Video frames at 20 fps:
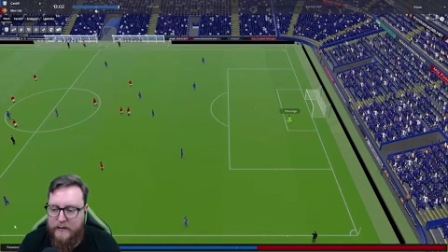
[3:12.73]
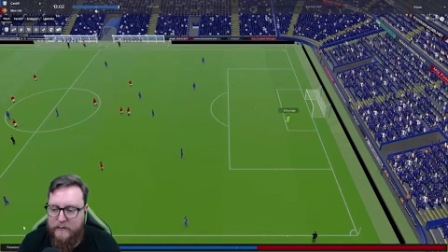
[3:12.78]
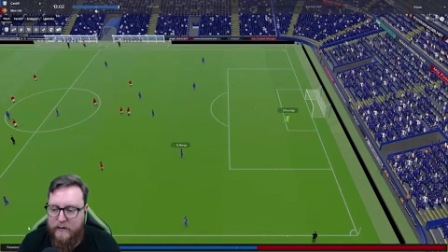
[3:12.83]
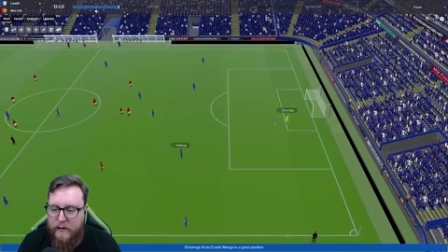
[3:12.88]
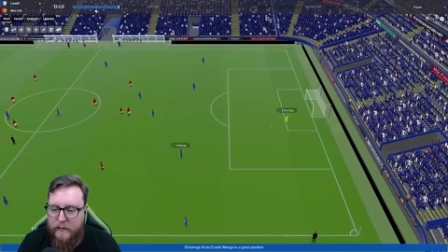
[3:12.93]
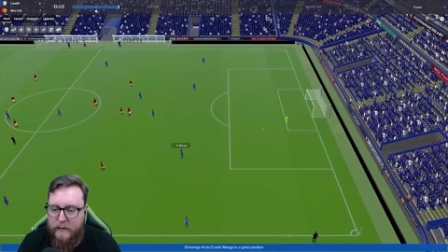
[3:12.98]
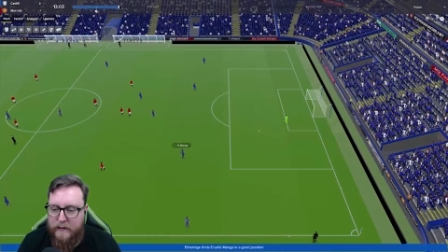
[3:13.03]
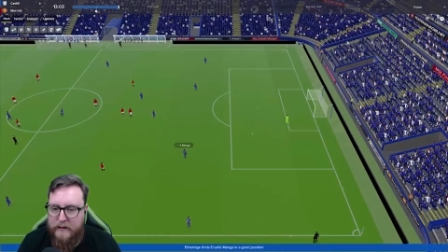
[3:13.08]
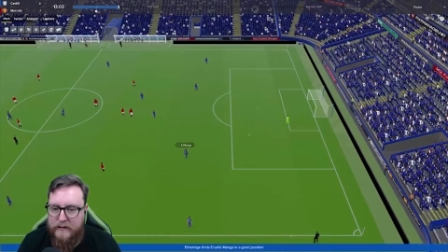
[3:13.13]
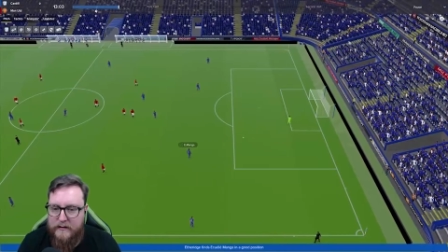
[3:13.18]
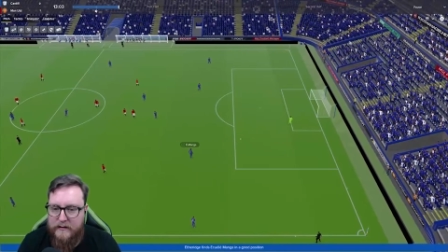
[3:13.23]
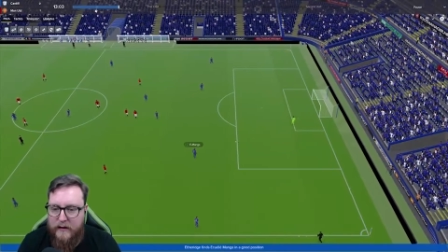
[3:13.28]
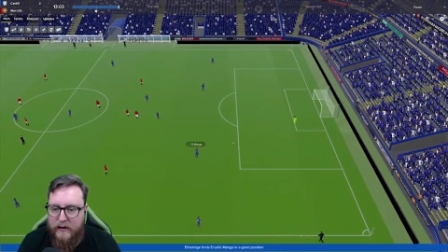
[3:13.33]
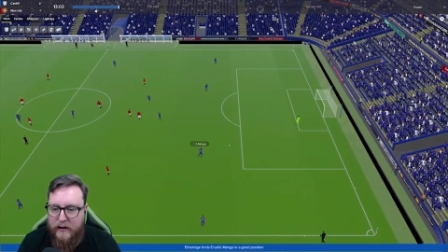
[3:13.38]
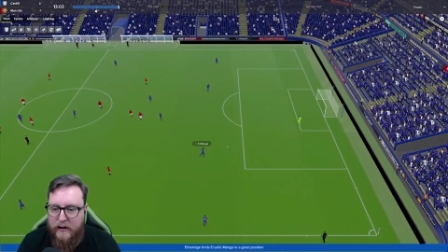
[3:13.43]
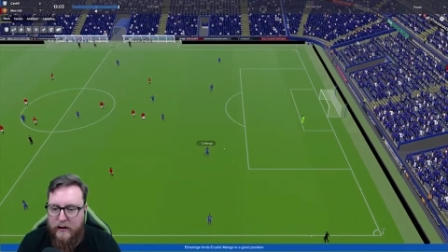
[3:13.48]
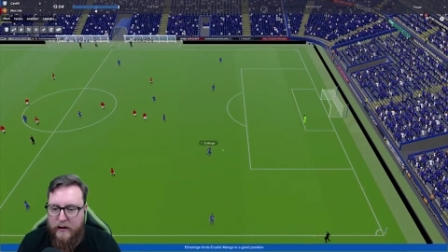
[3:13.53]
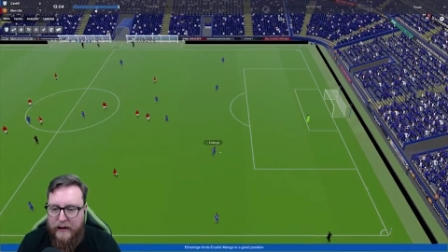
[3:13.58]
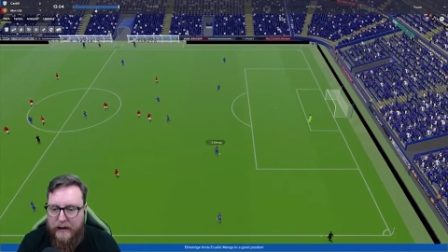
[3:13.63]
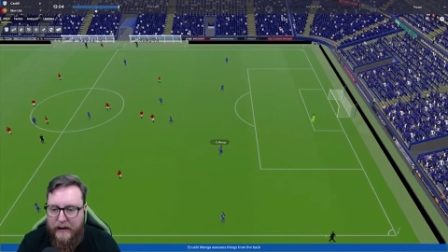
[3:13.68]
Right, there's a
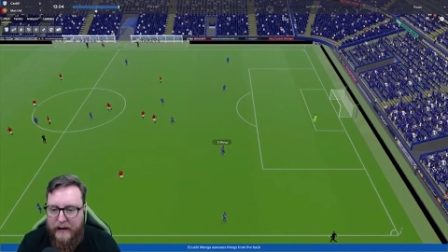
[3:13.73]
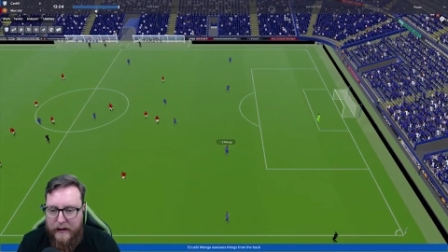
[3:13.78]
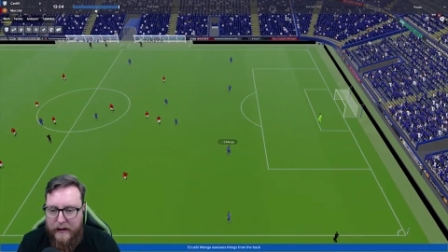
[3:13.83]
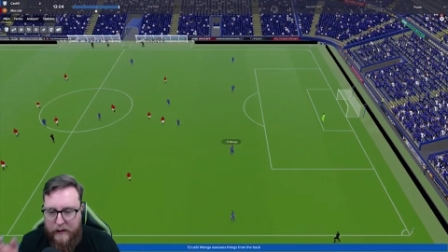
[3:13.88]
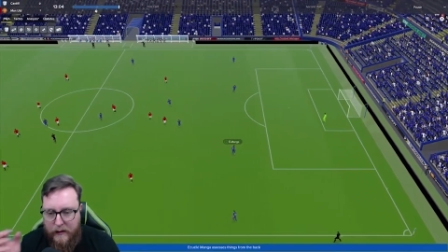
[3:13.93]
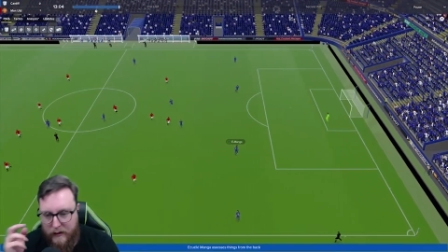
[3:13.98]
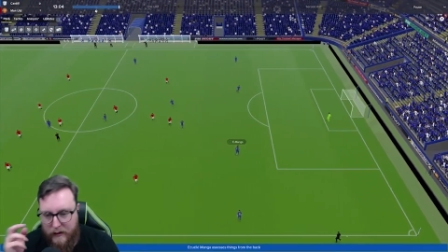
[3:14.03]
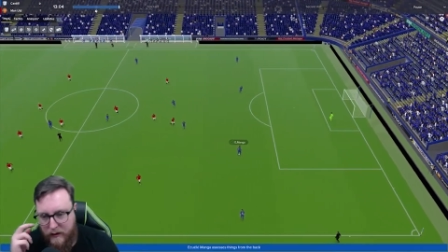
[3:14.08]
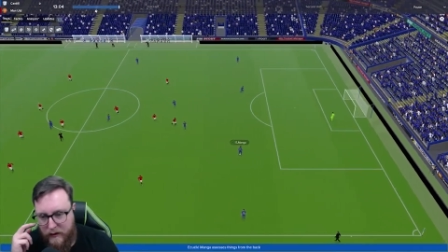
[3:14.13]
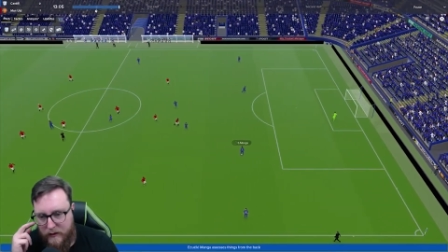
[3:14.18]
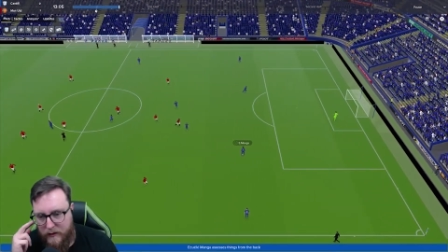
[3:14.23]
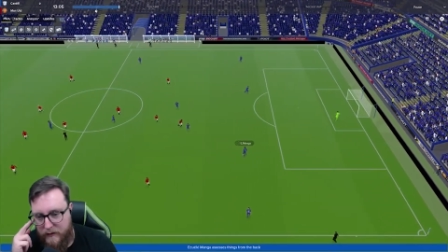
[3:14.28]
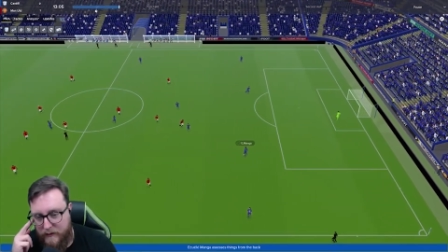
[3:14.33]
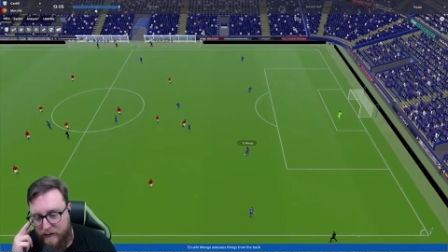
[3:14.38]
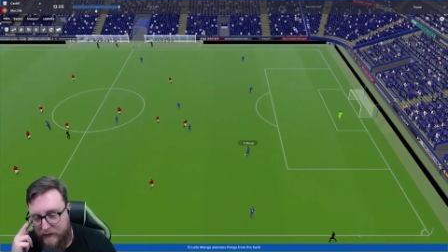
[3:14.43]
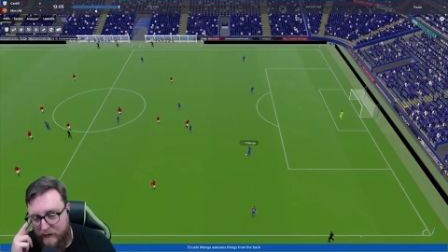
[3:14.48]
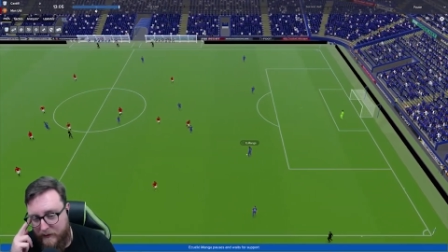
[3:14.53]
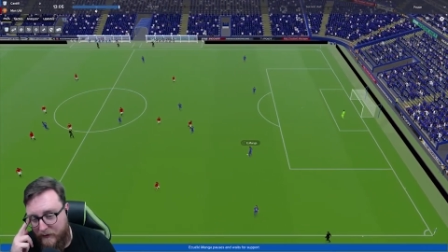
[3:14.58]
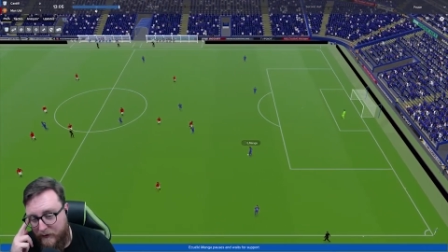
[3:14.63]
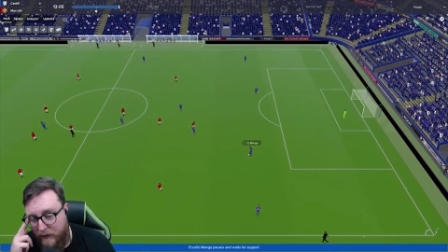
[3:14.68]
highlight here.
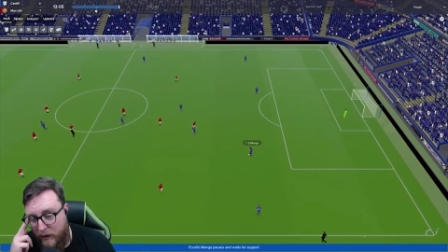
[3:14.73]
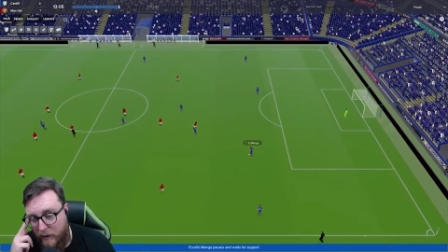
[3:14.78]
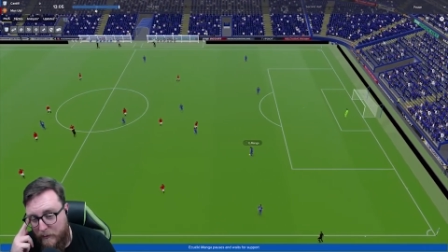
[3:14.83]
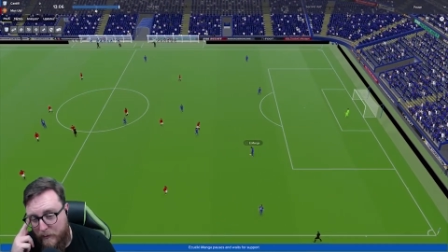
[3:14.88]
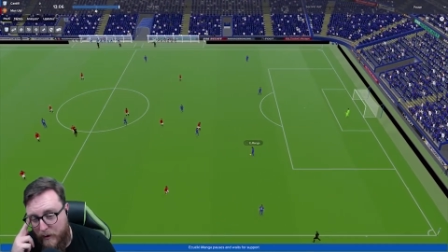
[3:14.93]
I'm